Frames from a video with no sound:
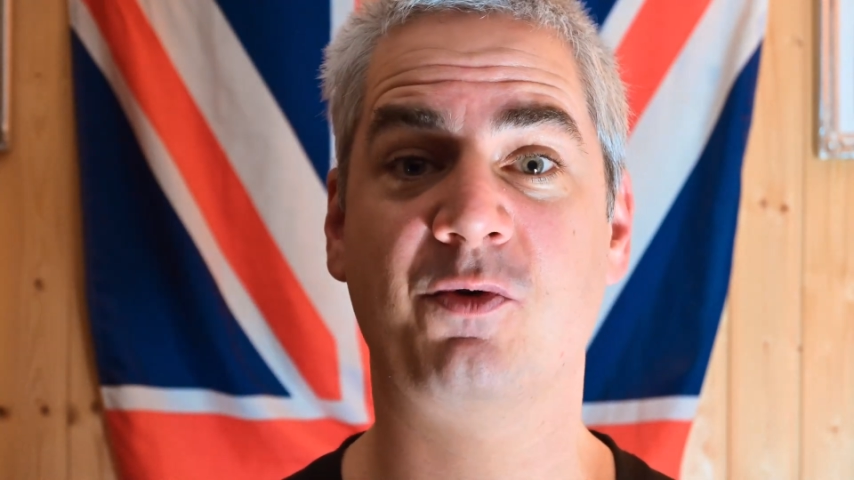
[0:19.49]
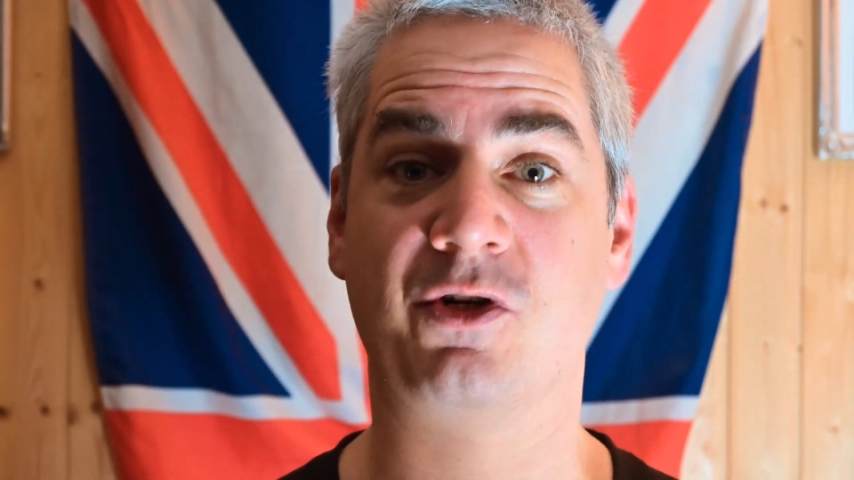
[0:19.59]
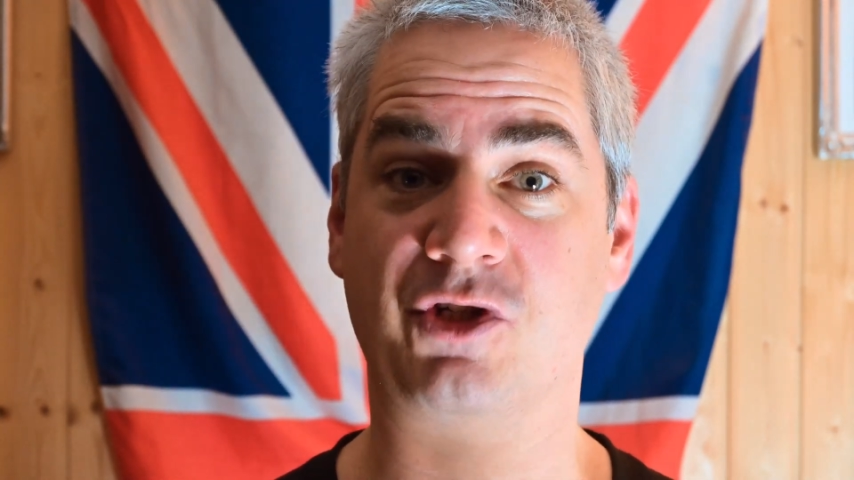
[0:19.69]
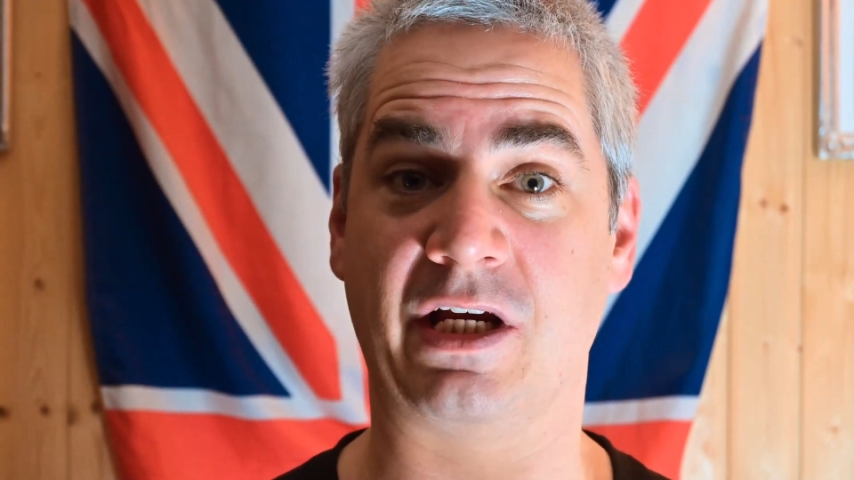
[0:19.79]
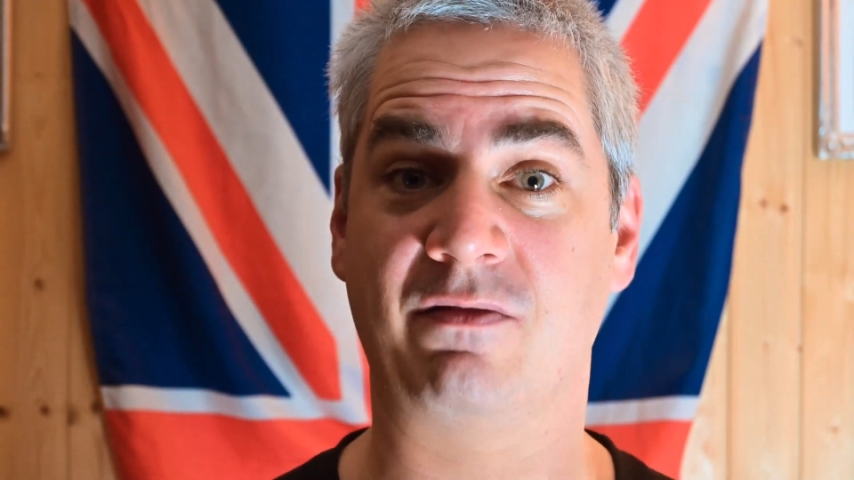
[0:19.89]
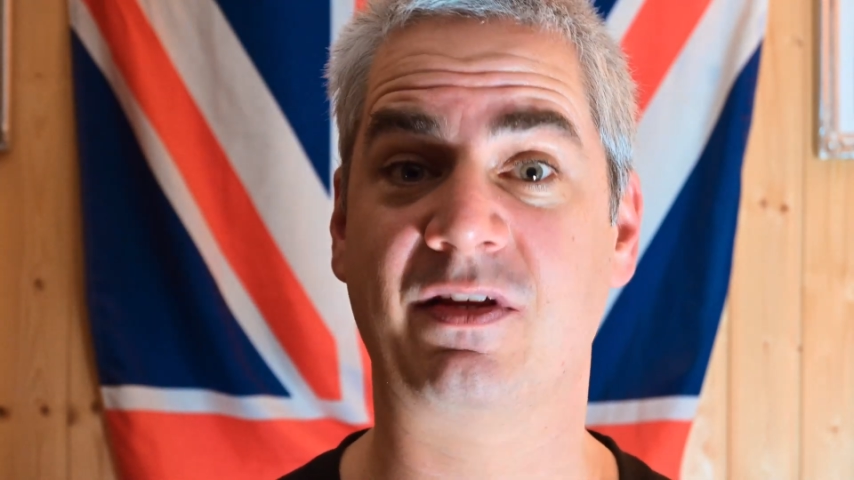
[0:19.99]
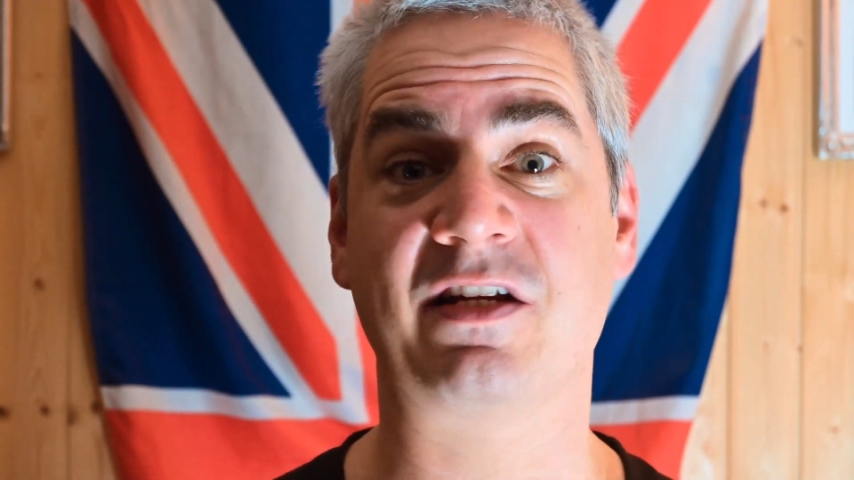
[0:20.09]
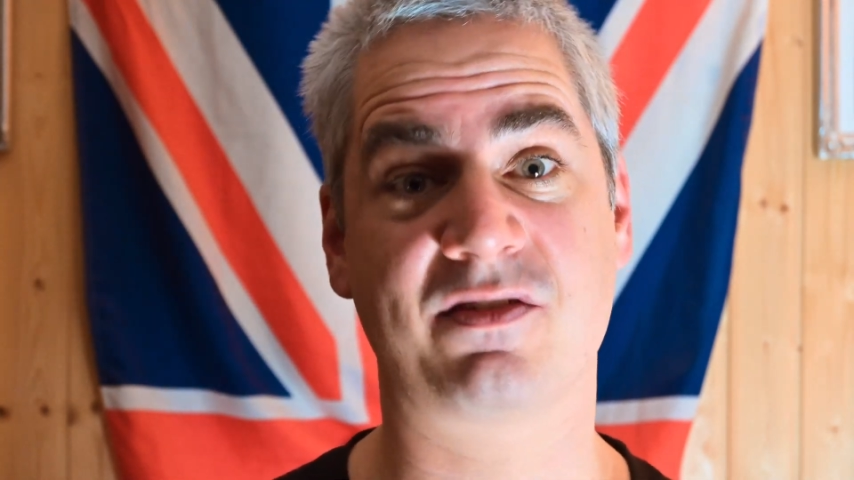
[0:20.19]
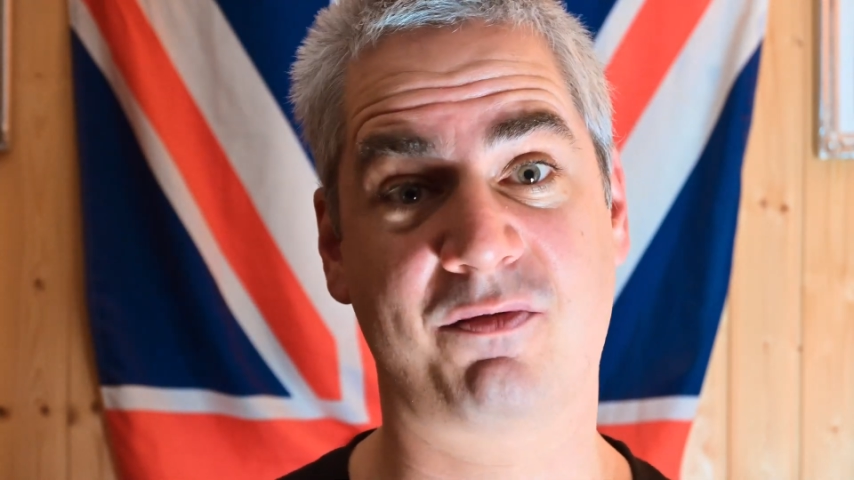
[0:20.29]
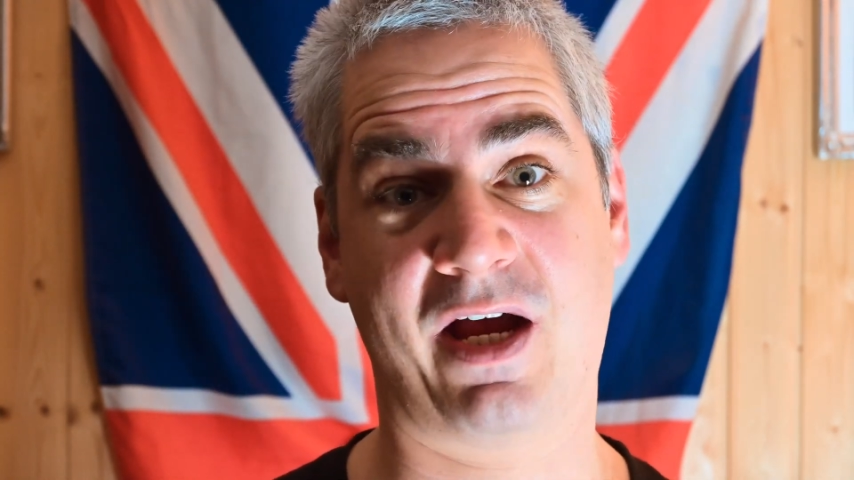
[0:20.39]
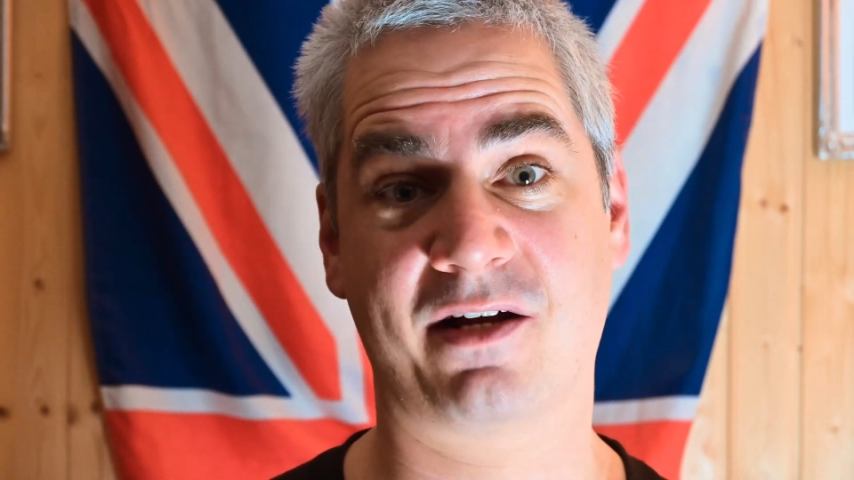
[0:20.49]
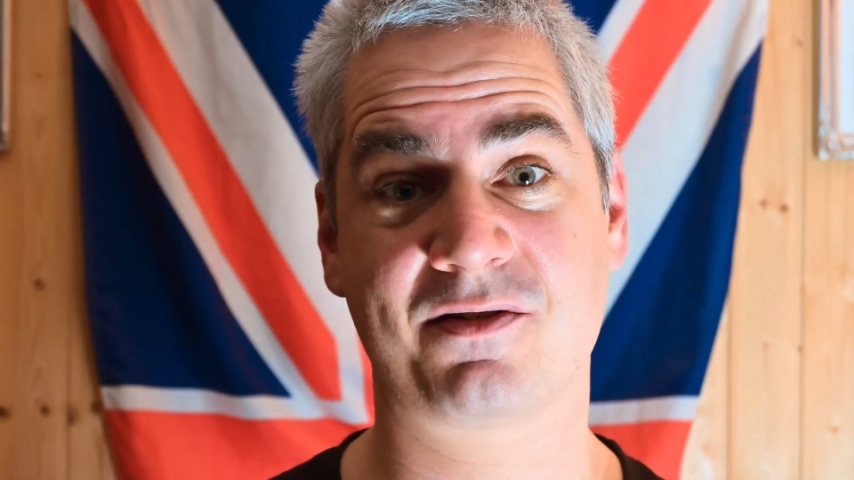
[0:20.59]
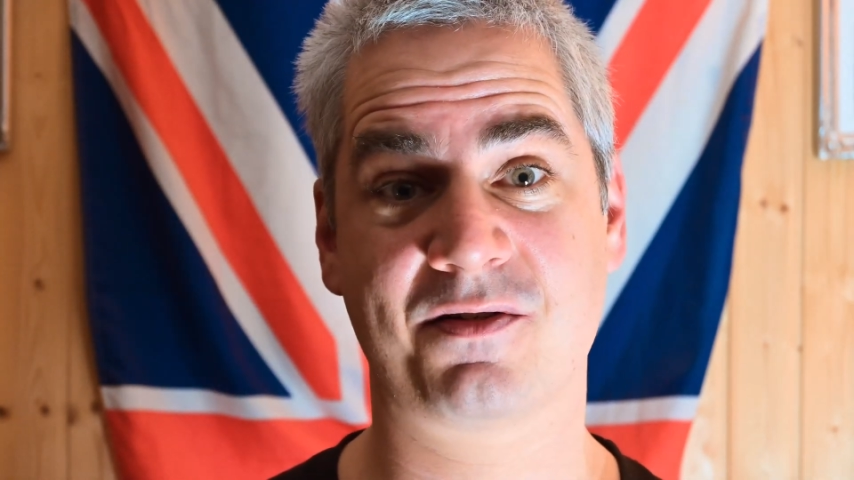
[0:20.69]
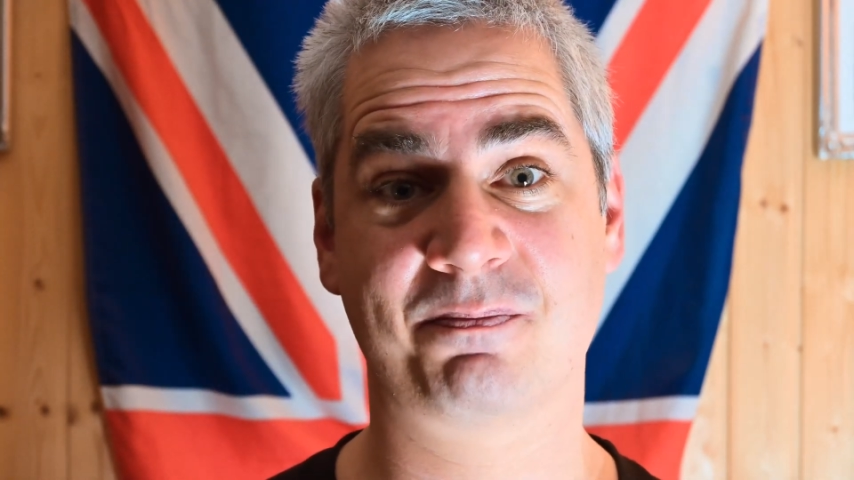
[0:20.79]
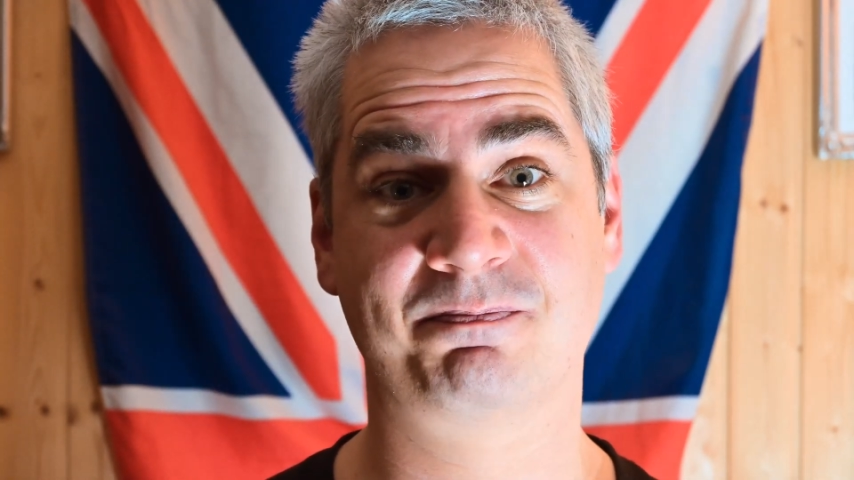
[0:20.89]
to achieve these effects.